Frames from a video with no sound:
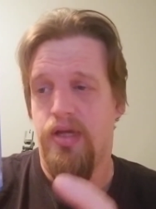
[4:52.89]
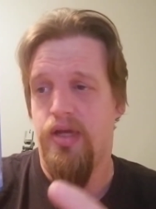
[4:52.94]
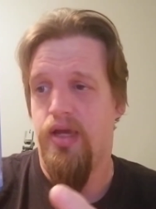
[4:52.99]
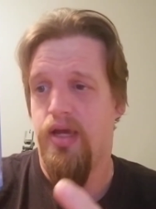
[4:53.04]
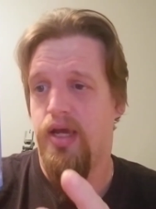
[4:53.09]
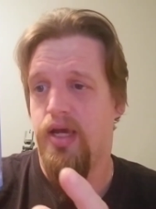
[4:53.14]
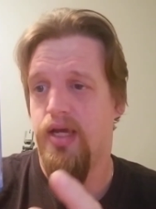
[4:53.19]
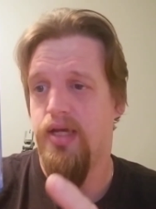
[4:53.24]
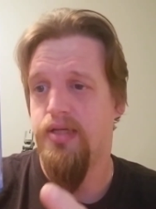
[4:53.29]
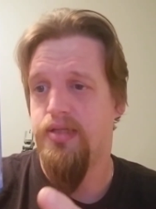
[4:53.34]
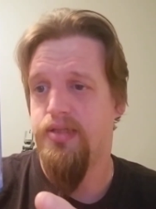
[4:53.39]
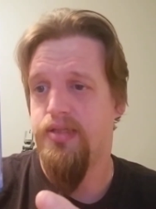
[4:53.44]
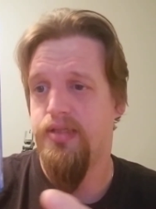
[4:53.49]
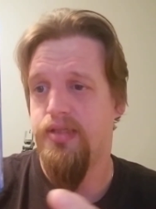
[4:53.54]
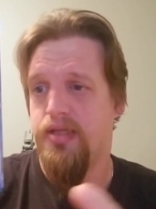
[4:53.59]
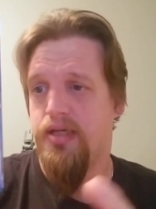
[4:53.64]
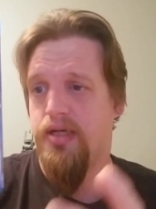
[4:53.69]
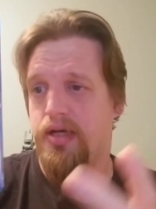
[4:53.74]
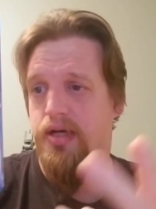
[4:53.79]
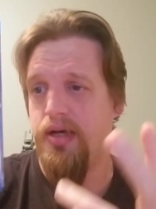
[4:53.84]
And
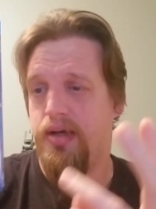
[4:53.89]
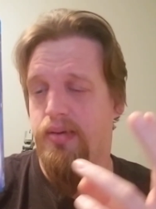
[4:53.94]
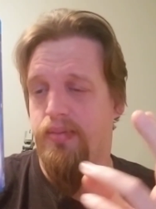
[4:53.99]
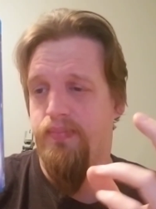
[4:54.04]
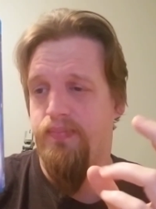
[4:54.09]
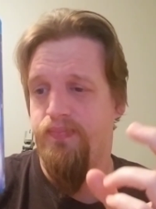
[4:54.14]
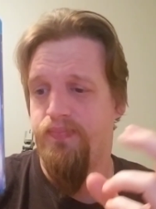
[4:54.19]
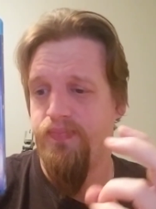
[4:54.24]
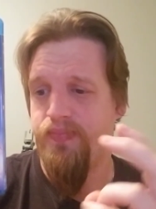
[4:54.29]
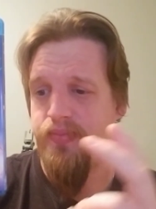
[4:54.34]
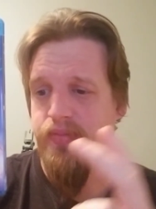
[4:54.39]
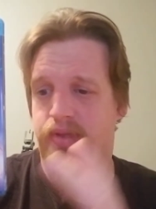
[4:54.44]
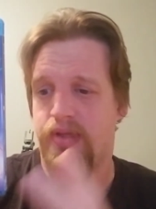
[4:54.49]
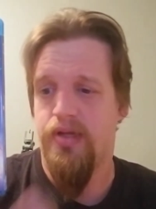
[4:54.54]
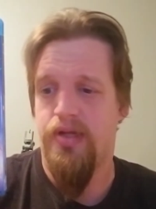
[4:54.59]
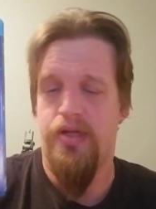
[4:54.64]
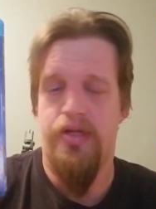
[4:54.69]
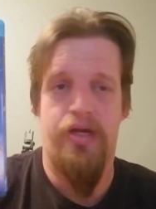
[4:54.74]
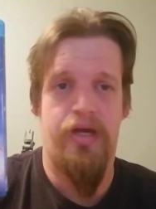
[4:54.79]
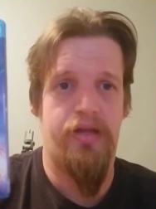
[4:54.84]
um
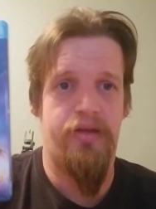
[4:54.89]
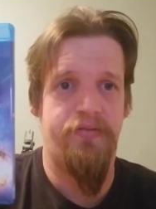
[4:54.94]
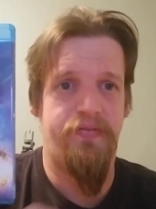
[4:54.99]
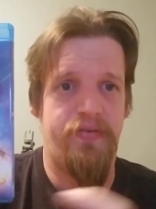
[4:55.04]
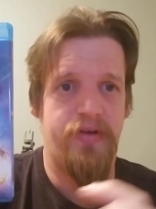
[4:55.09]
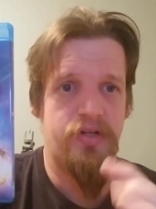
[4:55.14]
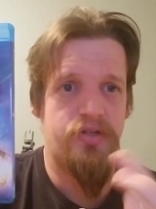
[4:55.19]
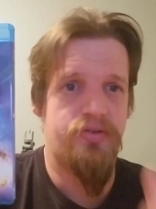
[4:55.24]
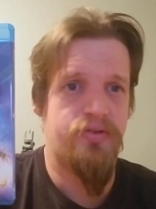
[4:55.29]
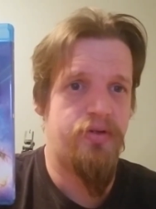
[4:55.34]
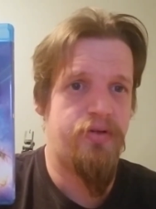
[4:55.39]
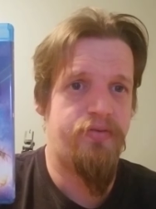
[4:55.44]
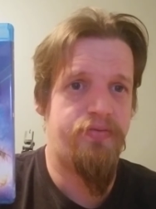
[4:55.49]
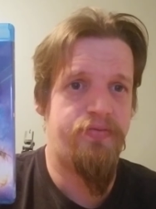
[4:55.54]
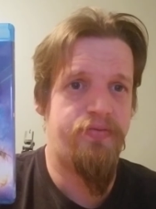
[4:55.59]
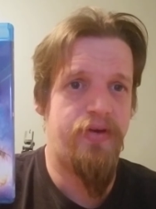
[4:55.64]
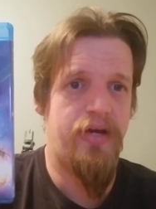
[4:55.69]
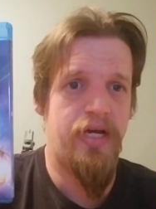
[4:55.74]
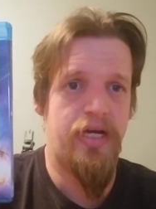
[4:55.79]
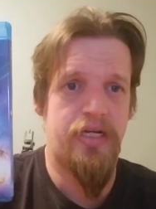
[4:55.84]
yeah, the visual
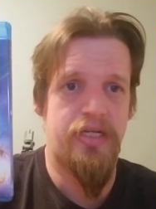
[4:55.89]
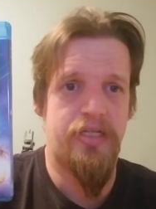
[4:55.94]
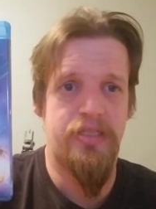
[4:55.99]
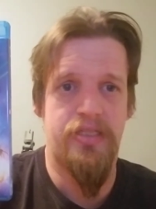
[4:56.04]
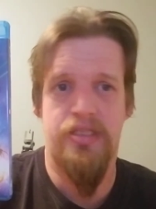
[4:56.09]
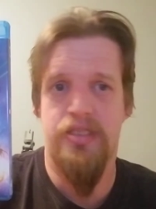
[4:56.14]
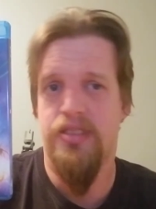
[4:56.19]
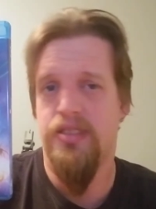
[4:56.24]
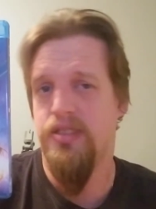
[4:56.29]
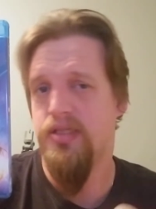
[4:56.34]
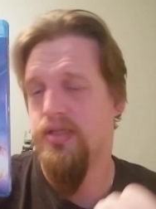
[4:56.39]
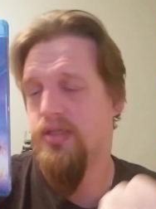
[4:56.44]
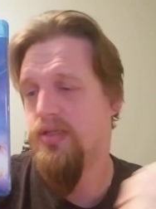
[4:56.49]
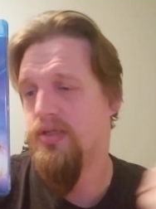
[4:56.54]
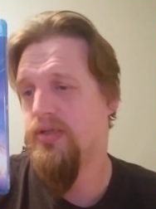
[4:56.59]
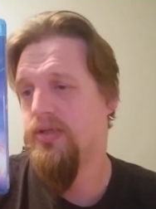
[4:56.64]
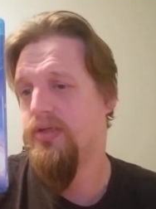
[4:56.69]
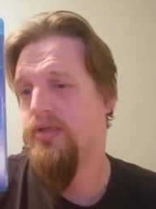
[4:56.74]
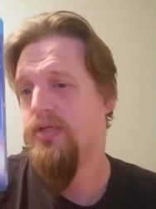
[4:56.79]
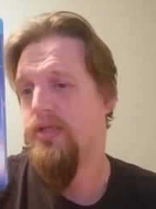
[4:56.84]
effects
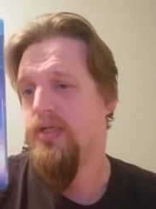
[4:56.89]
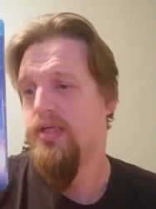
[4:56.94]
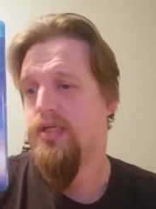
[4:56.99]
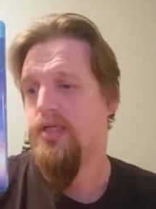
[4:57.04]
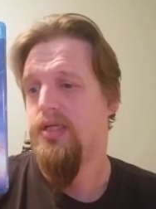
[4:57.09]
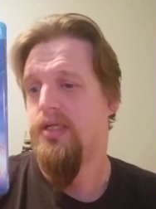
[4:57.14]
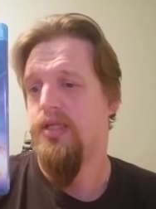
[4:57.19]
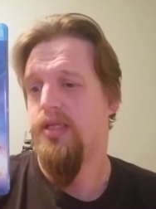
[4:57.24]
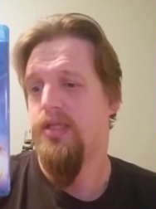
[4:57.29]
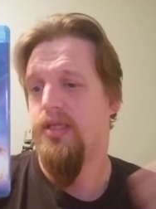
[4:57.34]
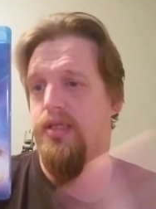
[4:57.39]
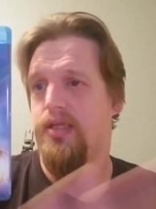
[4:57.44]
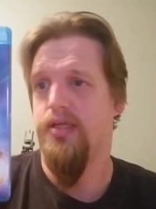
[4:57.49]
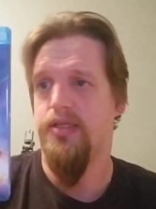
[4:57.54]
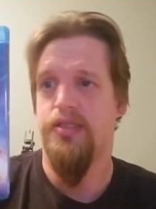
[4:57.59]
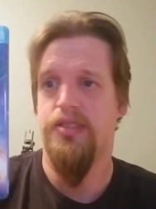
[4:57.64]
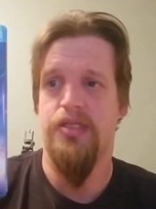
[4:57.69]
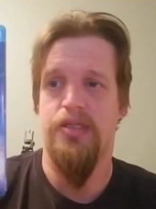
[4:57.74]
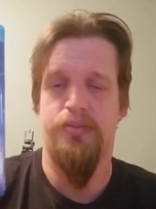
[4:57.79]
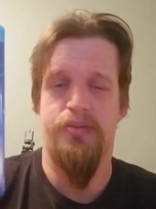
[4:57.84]
to the
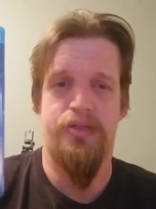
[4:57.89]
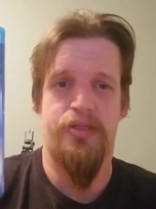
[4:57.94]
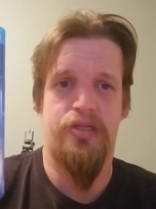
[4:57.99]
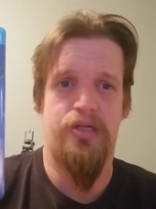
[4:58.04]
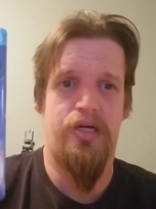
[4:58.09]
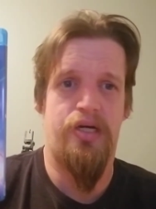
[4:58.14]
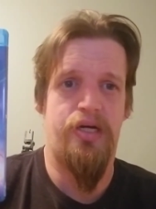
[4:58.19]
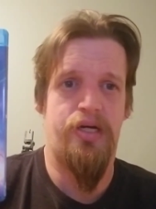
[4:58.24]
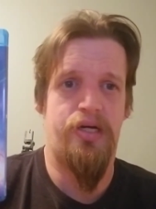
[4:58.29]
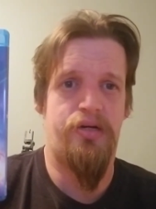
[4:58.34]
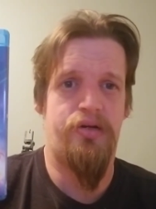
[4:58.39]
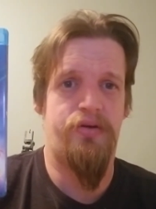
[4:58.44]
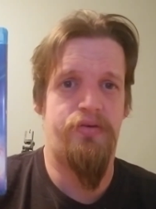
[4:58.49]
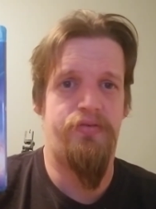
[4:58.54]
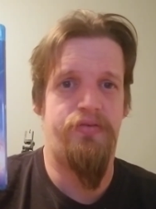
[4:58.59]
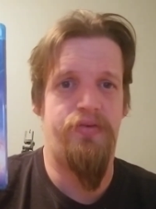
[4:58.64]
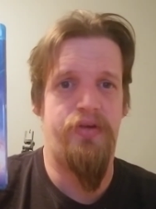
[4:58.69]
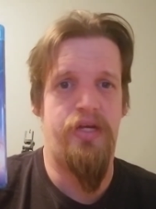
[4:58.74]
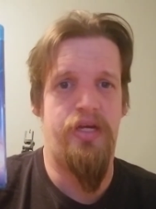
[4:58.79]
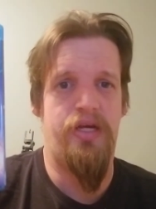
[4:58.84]

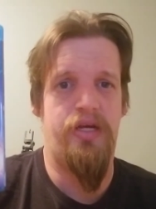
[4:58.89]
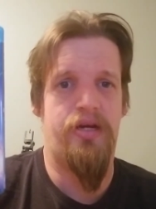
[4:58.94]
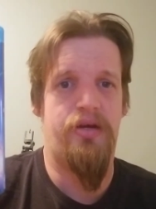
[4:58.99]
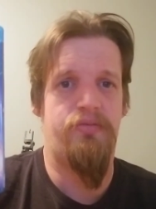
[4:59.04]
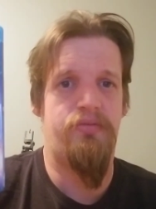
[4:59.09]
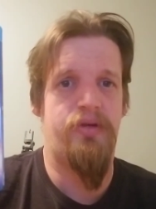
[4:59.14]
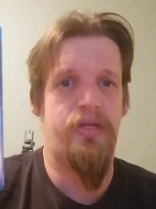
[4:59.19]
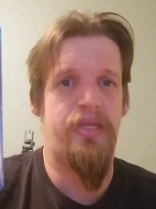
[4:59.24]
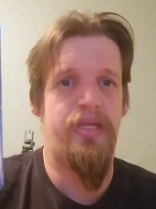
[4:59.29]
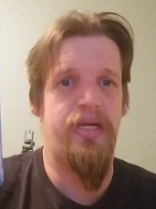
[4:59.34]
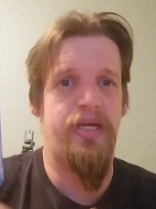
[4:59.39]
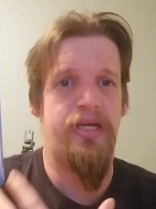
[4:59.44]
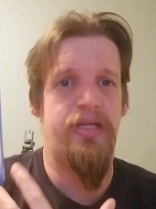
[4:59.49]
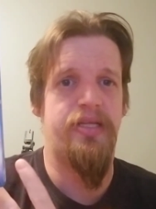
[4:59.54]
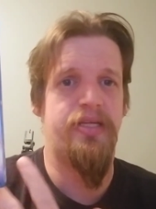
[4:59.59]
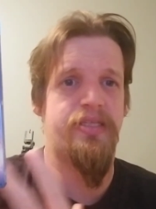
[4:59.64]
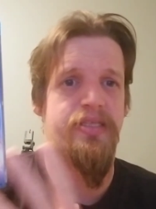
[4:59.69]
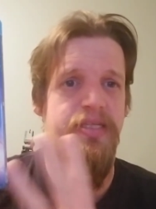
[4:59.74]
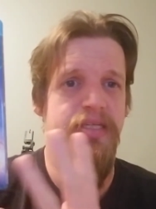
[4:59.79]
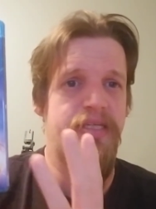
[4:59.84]
cinematography and everything and
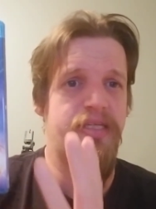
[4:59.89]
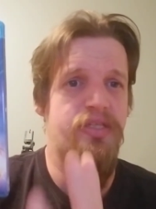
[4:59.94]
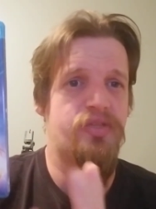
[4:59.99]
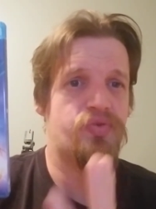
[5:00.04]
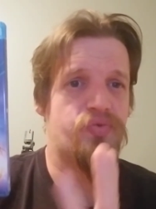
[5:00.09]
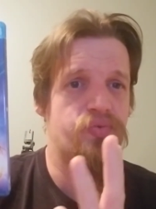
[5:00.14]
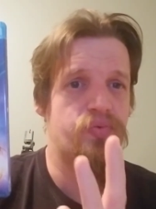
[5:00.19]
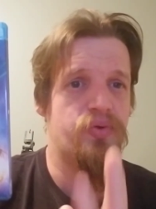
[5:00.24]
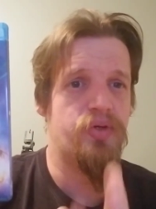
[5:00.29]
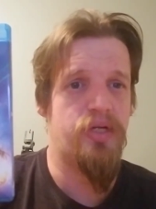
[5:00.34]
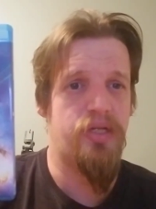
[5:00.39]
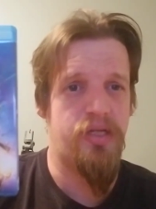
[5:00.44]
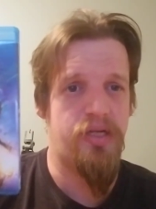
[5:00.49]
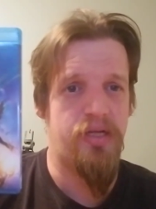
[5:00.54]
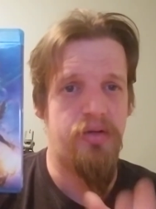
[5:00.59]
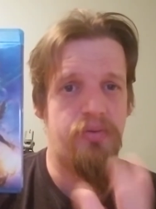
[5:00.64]
this is really